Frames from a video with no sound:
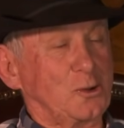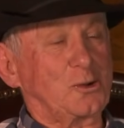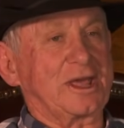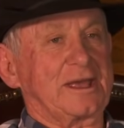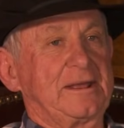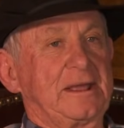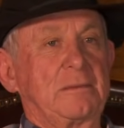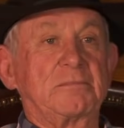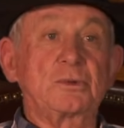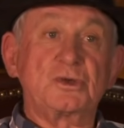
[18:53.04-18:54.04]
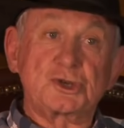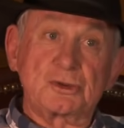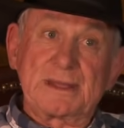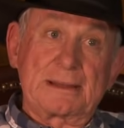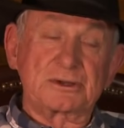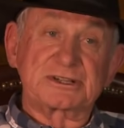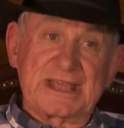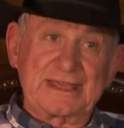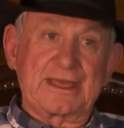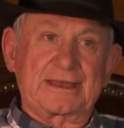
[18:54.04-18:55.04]
order, but we should be able to
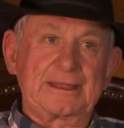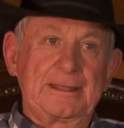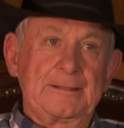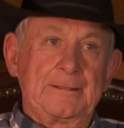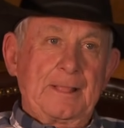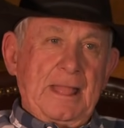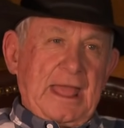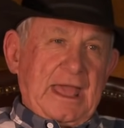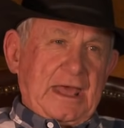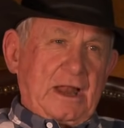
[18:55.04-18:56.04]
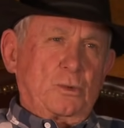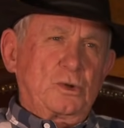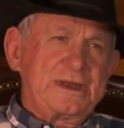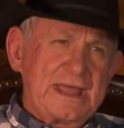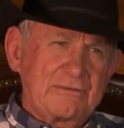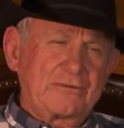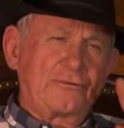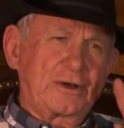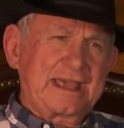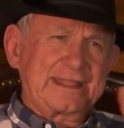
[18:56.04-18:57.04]
say that. And I will never
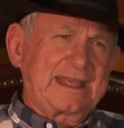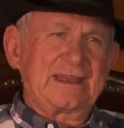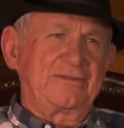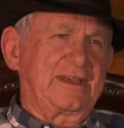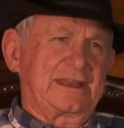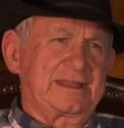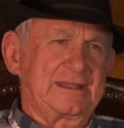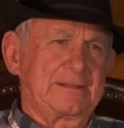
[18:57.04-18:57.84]
forget that event.